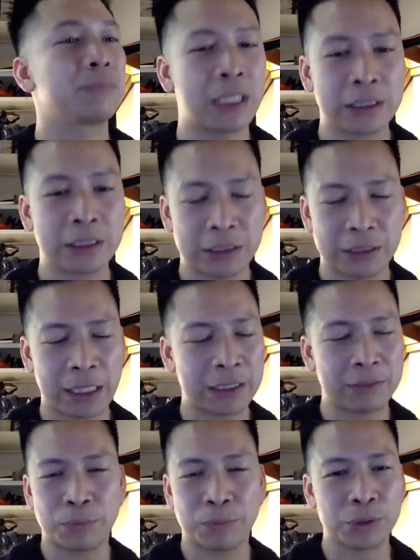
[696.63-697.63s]

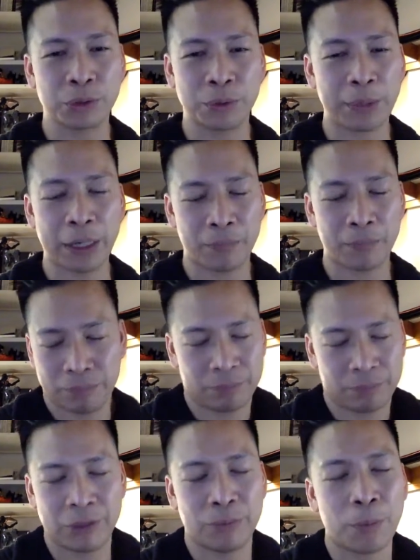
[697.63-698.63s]
That's more so the top,
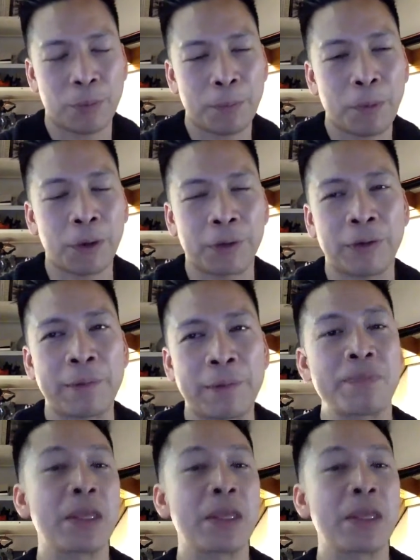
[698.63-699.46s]
more important, right?